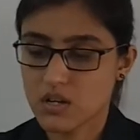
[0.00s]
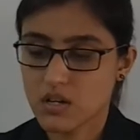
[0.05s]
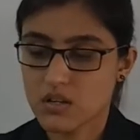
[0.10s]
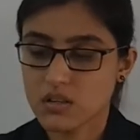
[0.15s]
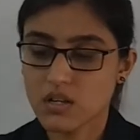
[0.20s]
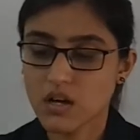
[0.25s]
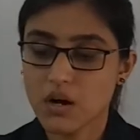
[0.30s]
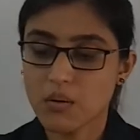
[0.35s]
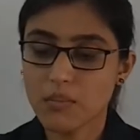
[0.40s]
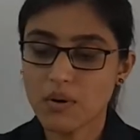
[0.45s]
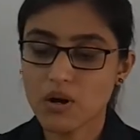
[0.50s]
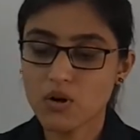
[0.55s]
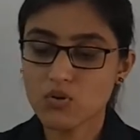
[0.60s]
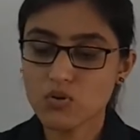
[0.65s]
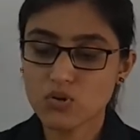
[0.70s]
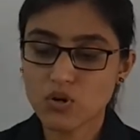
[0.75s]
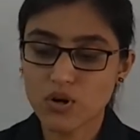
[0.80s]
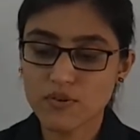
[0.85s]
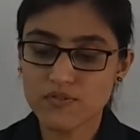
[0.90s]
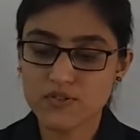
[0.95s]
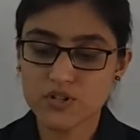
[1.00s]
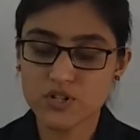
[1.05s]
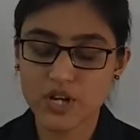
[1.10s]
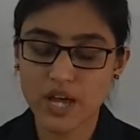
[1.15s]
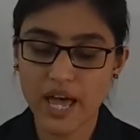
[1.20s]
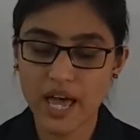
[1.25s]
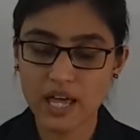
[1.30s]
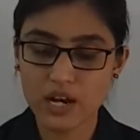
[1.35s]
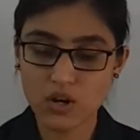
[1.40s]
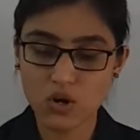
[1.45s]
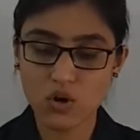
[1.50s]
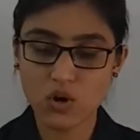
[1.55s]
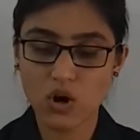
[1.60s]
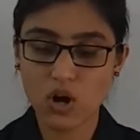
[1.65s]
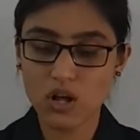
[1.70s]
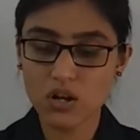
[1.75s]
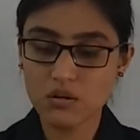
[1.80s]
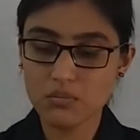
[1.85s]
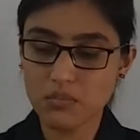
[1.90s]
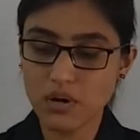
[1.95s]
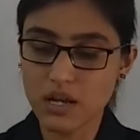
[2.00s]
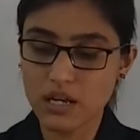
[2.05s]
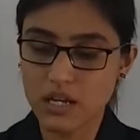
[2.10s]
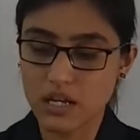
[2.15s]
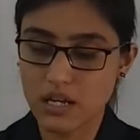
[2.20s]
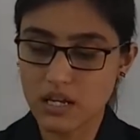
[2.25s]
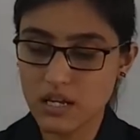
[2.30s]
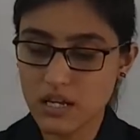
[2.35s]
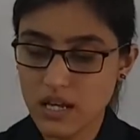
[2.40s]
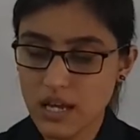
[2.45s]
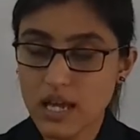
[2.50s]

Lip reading: the amount of share call money